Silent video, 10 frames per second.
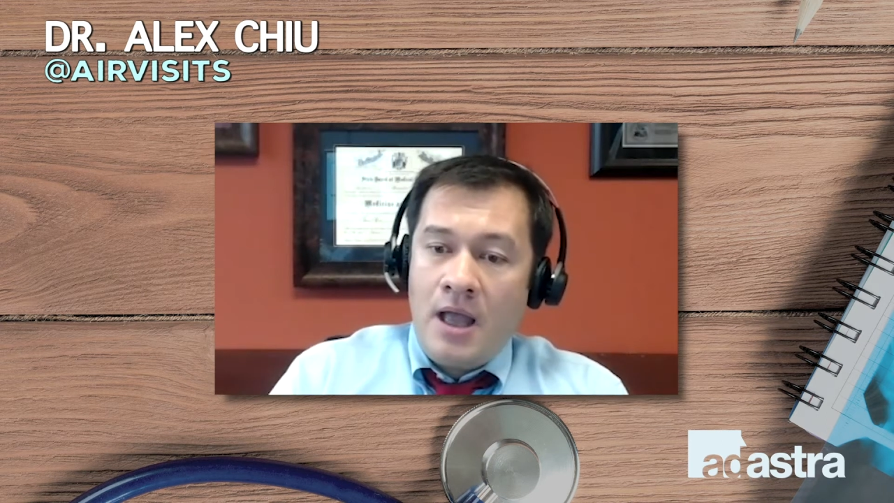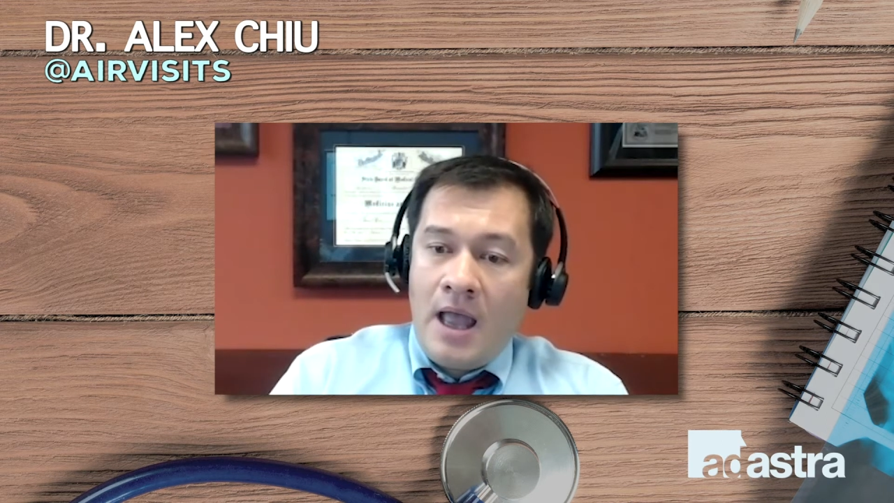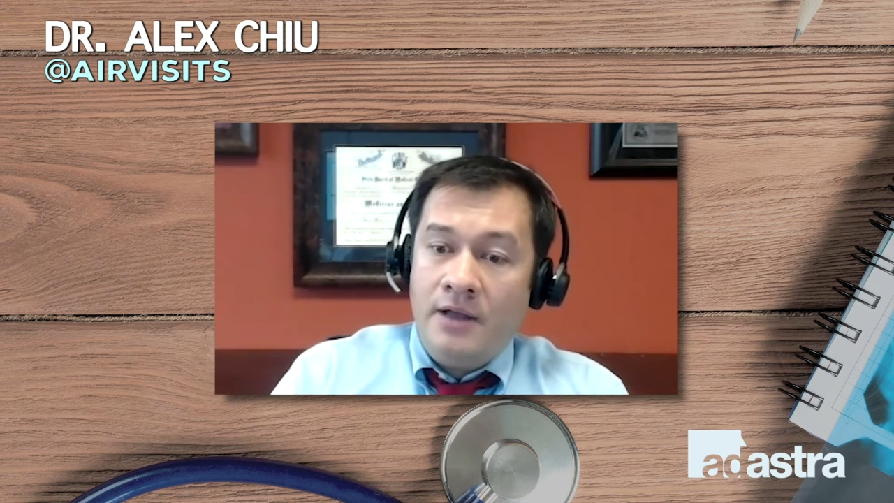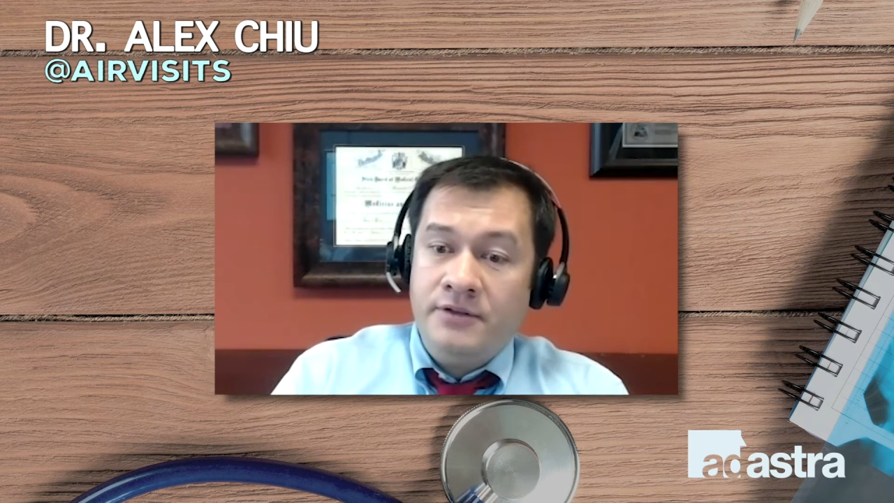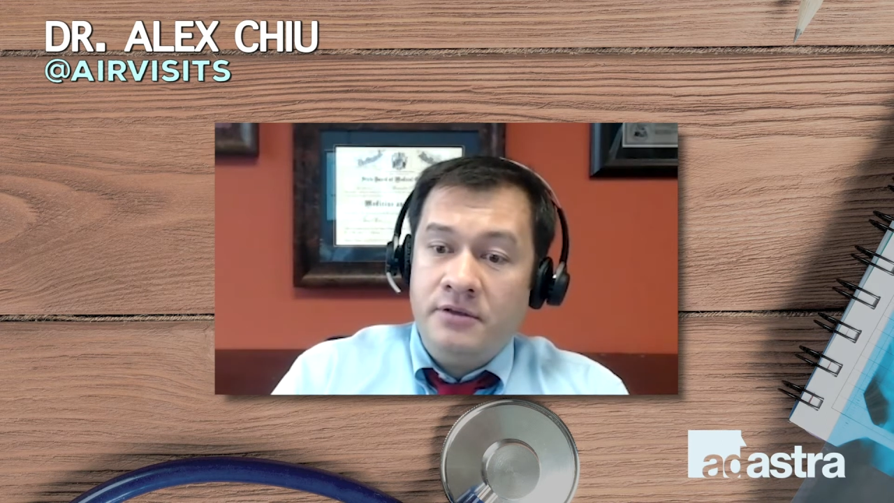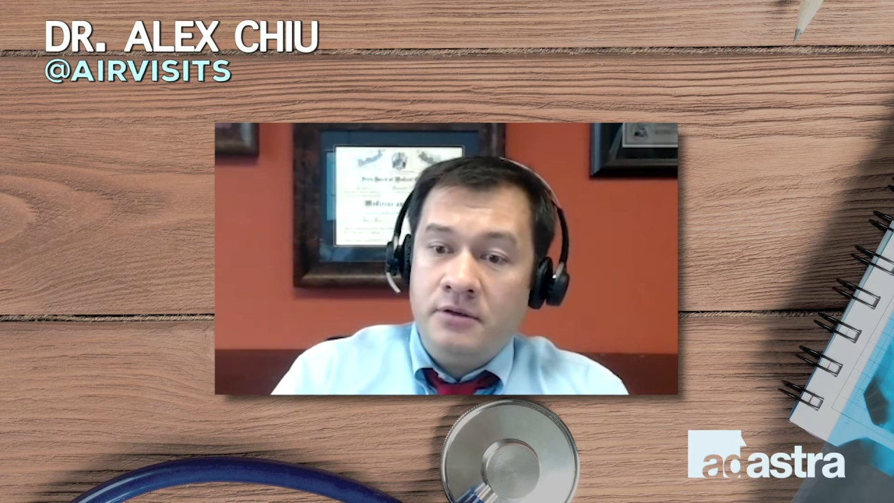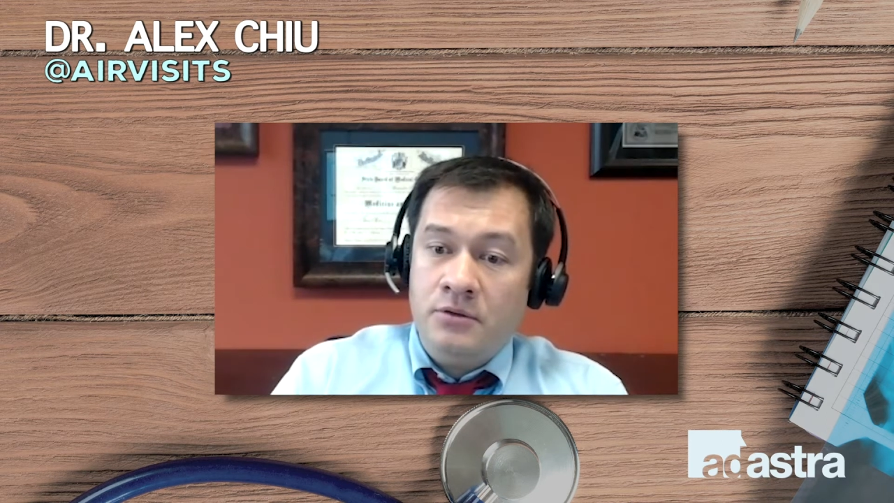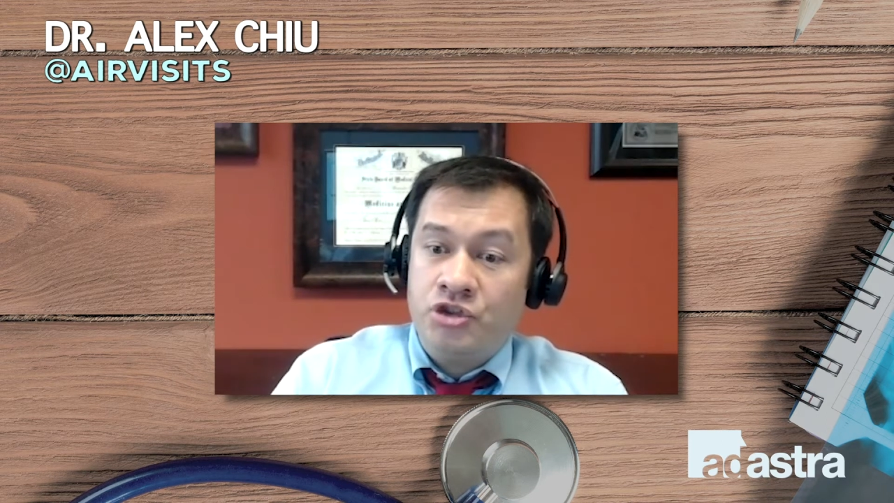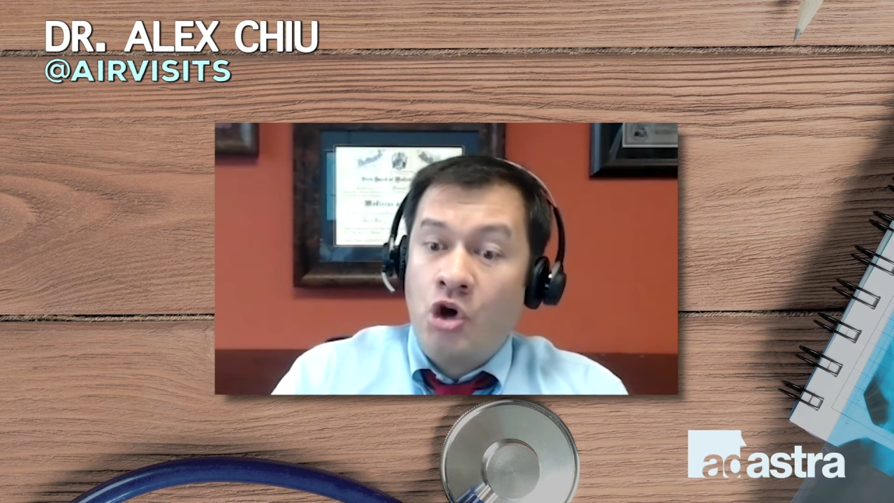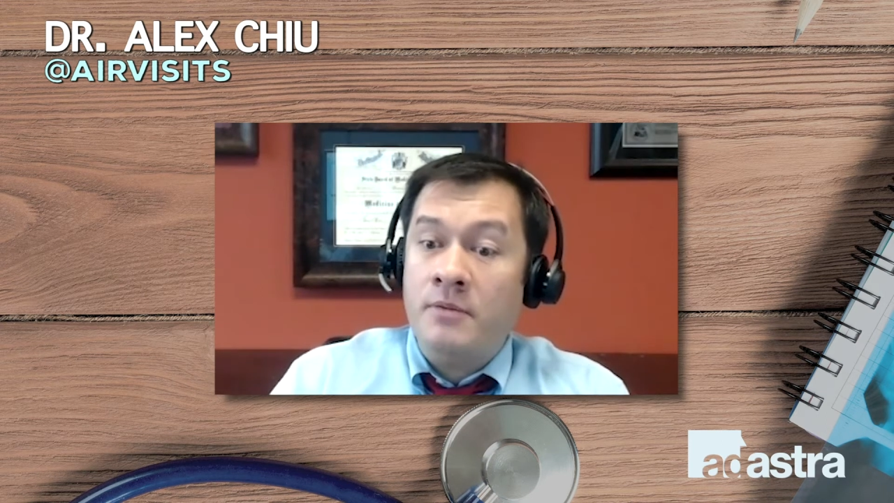how
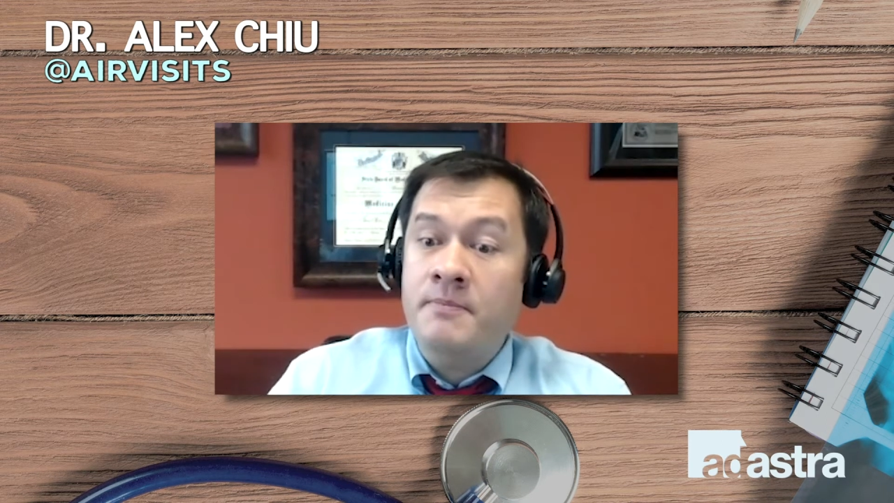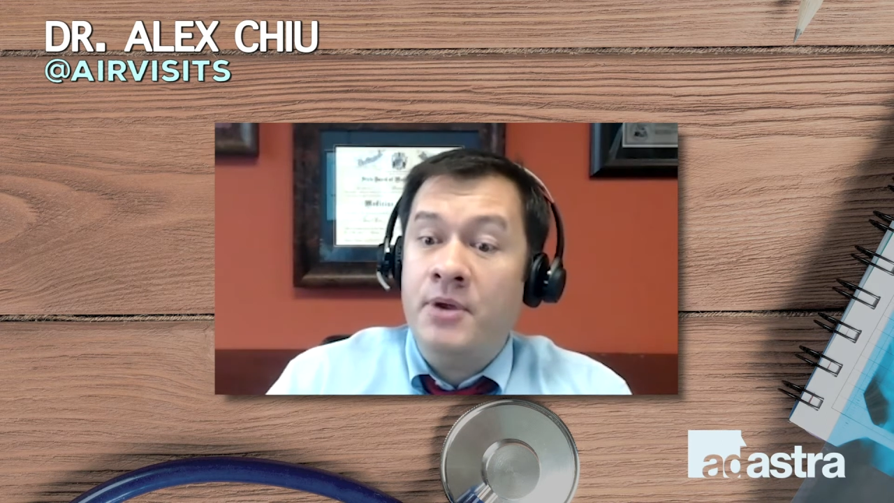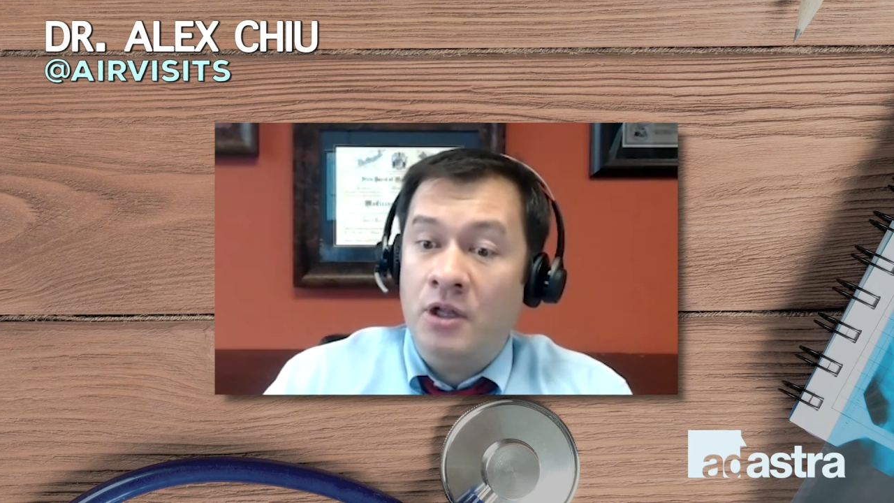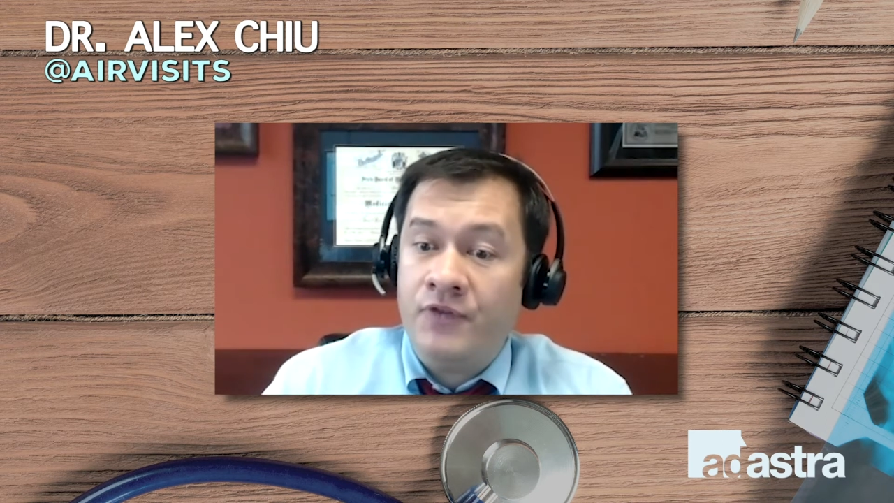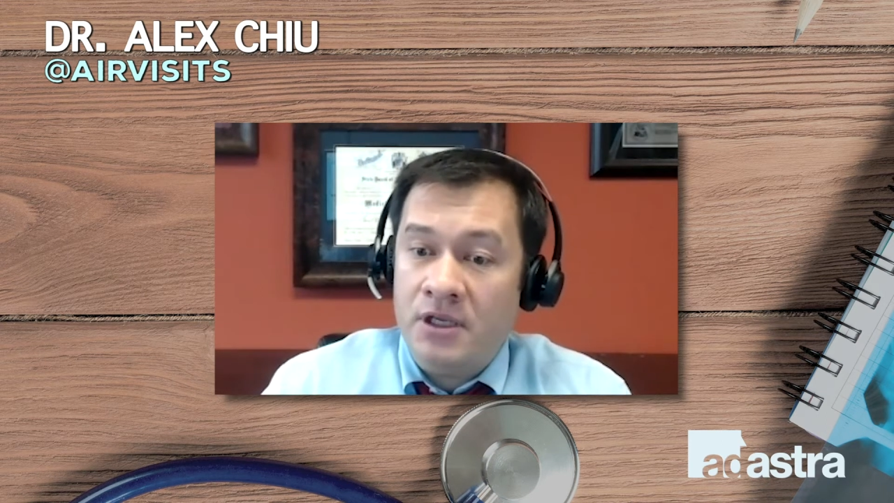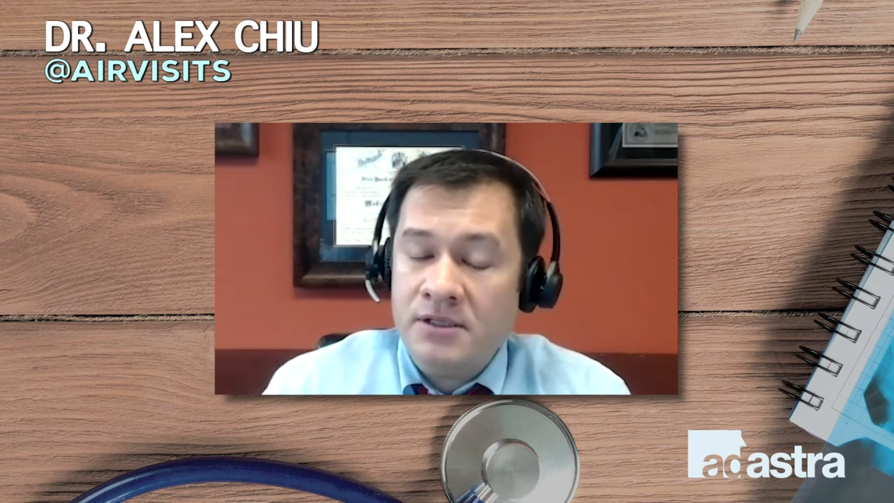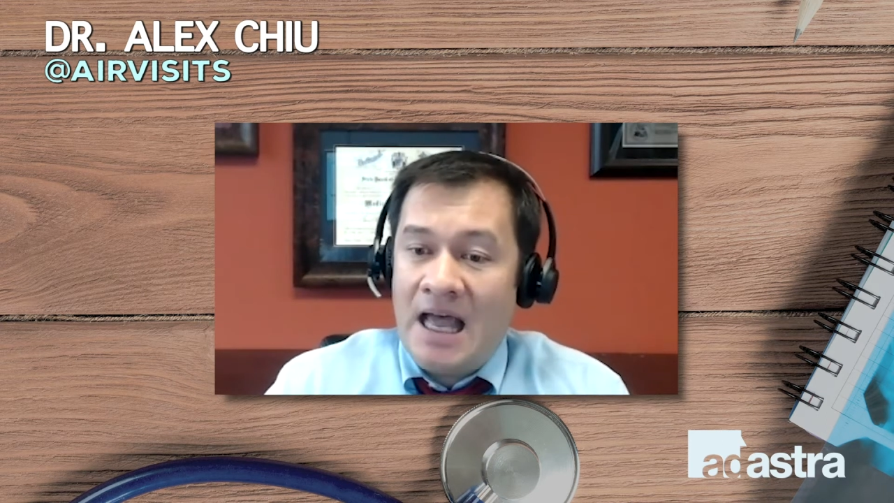to chart and bill for this.